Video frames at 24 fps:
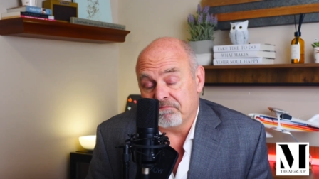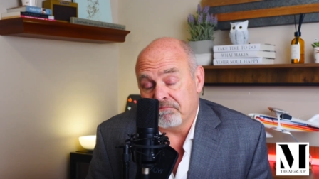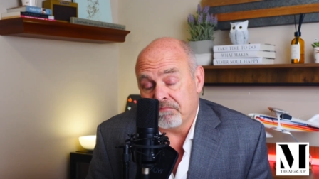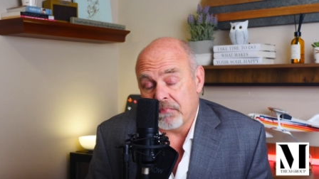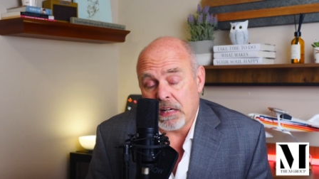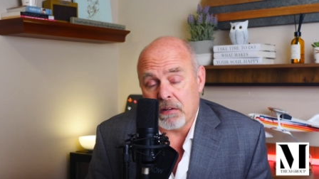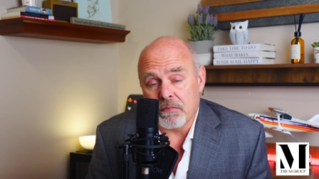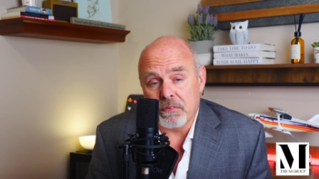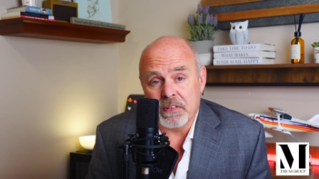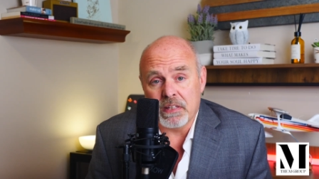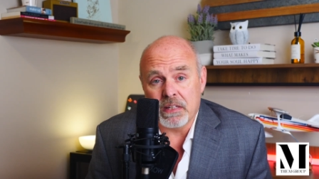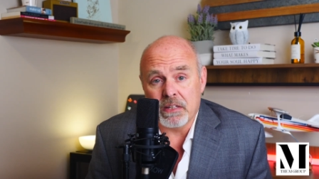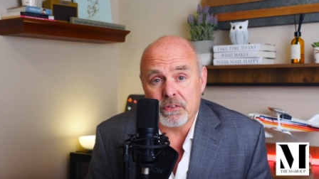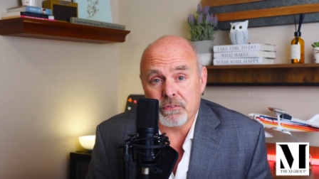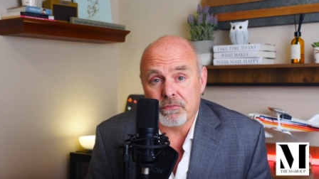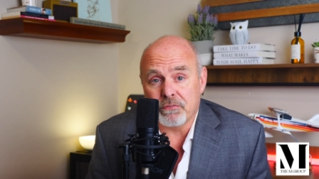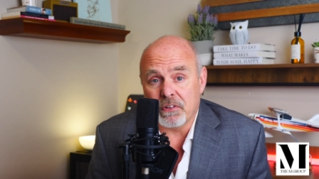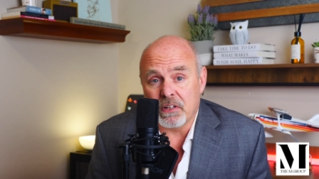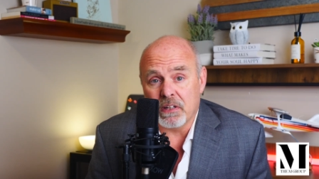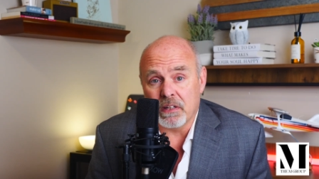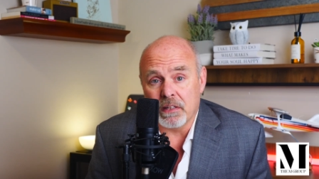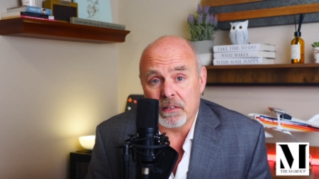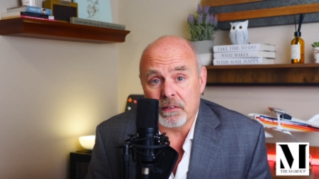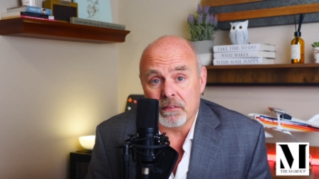everything is
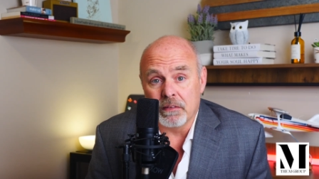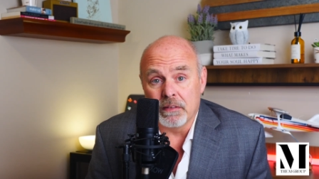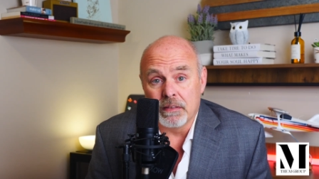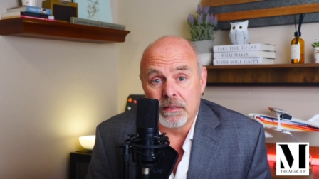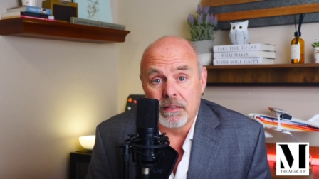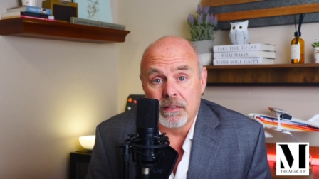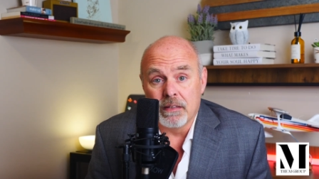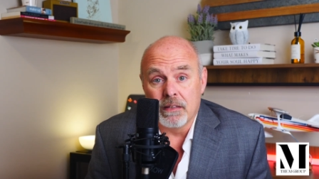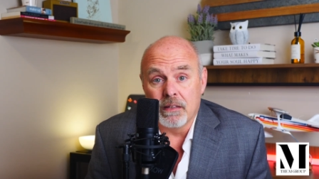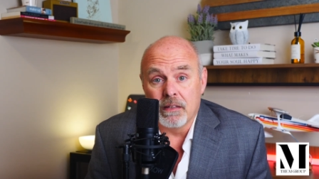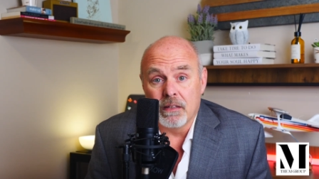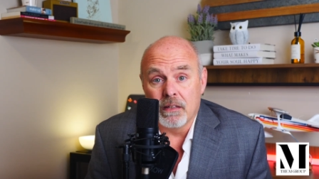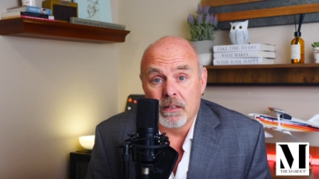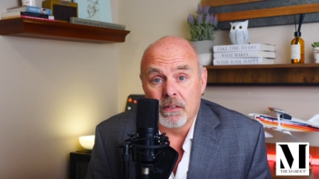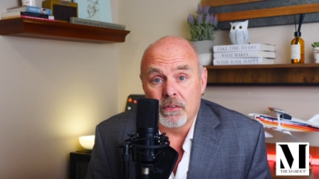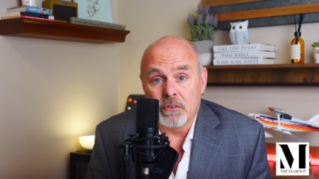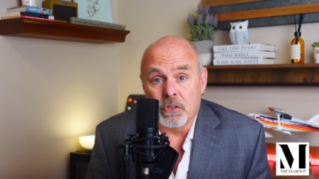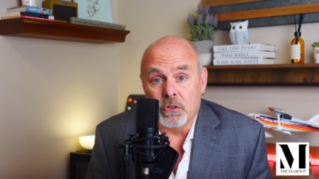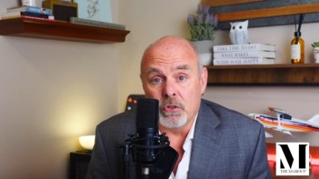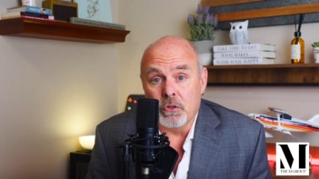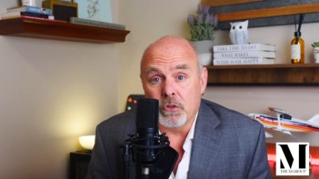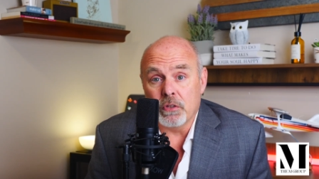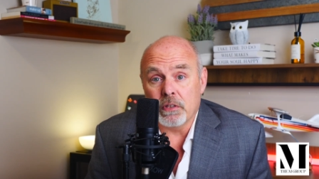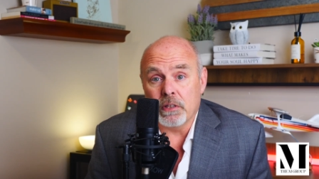fine. The
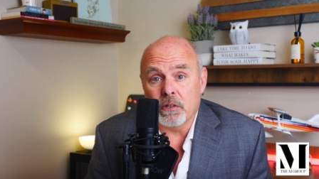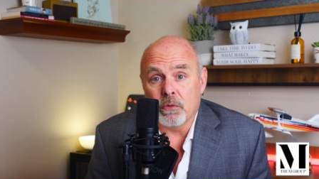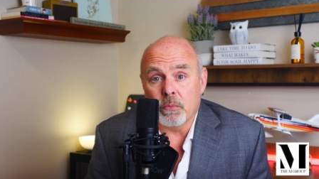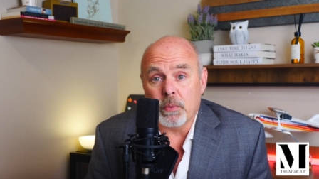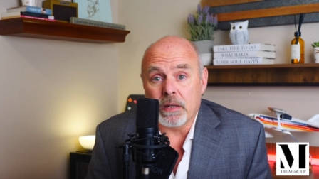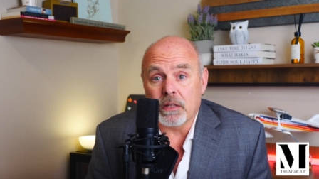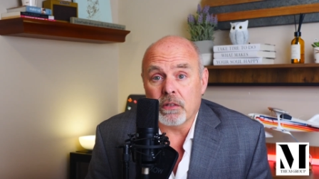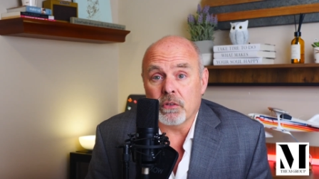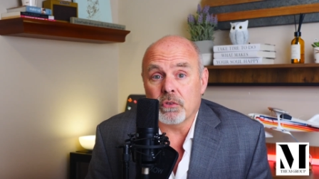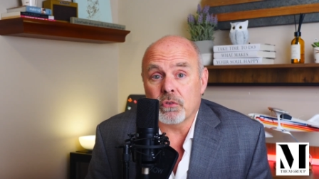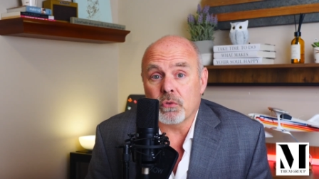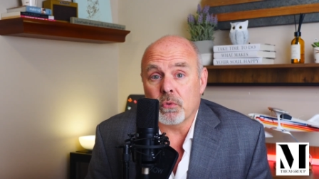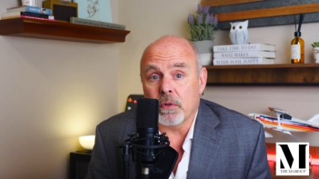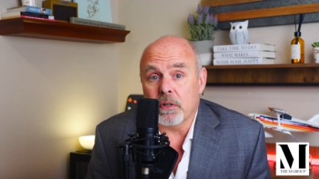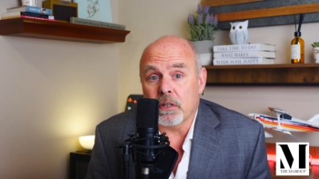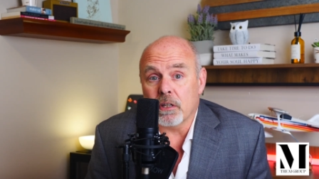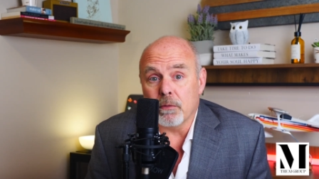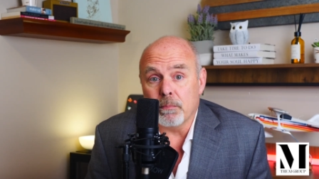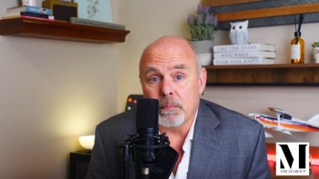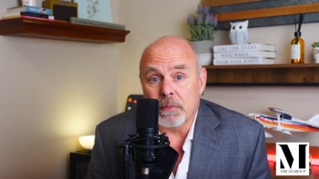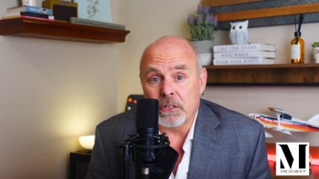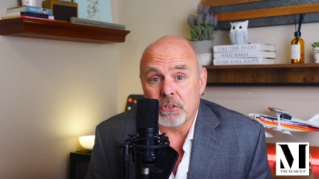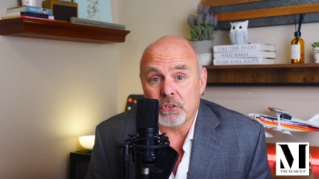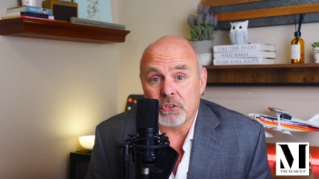Nuclear Regulatory
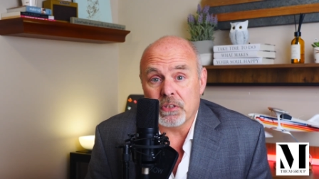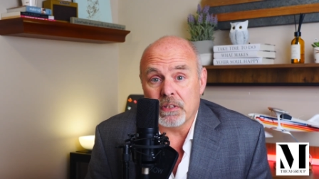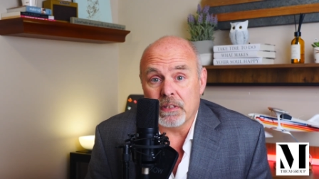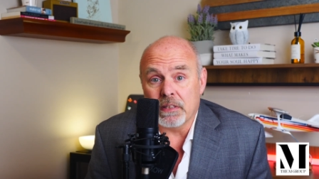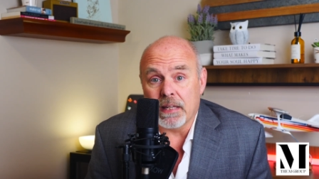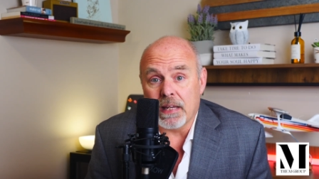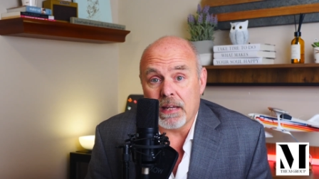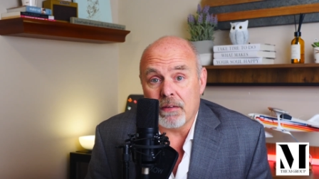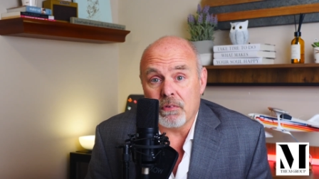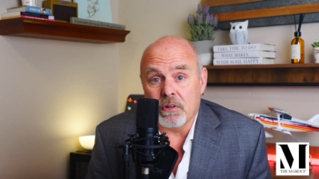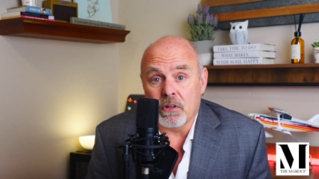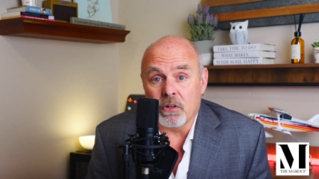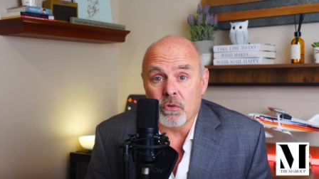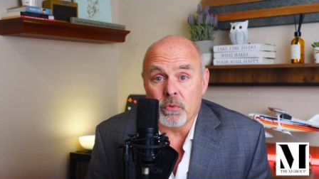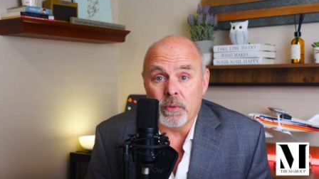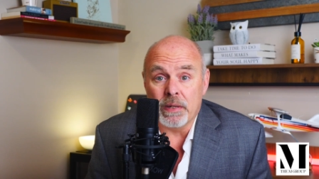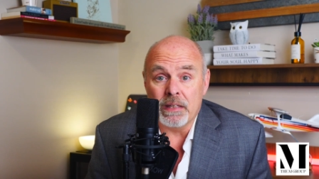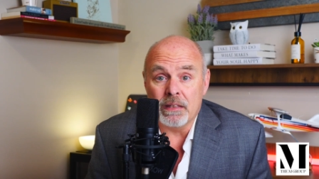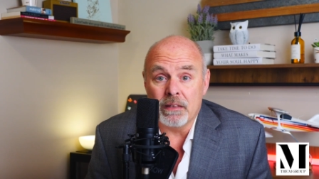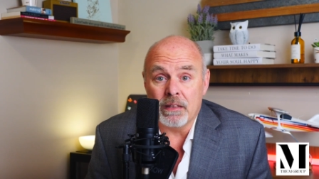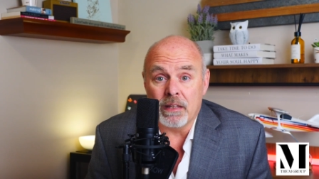Commission gave it a green